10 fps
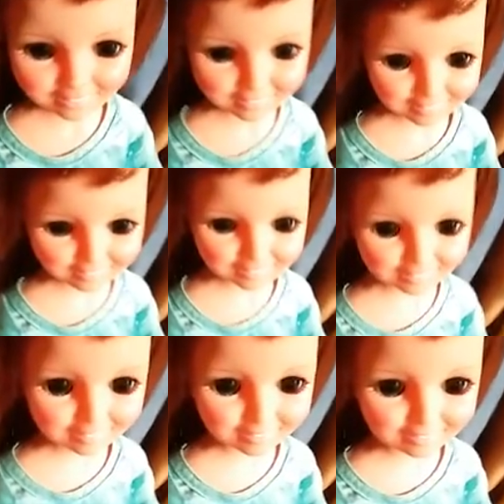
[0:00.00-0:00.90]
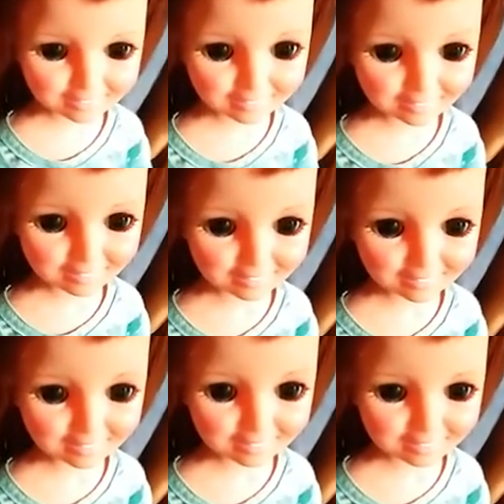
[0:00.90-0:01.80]
That's a total win
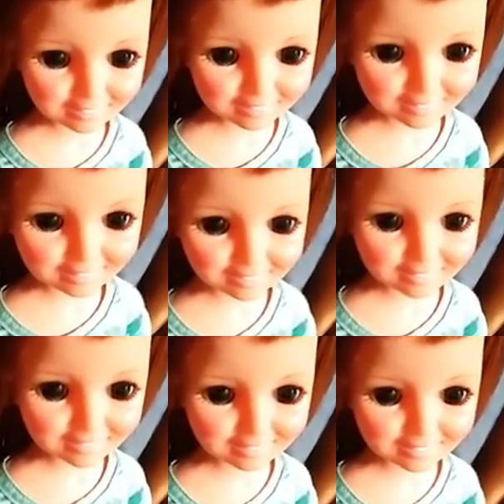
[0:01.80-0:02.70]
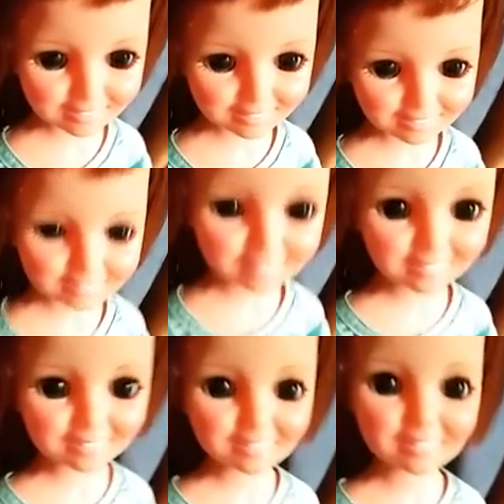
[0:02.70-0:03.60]
with me, so.
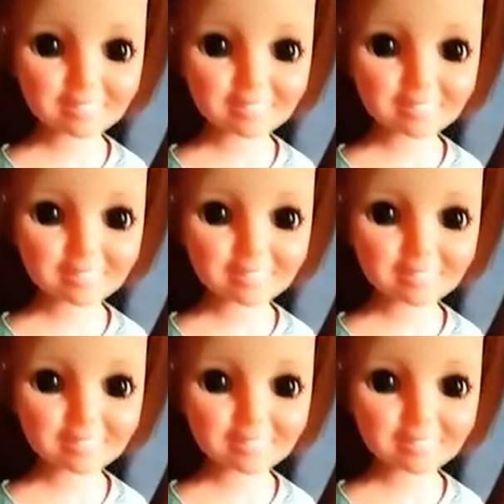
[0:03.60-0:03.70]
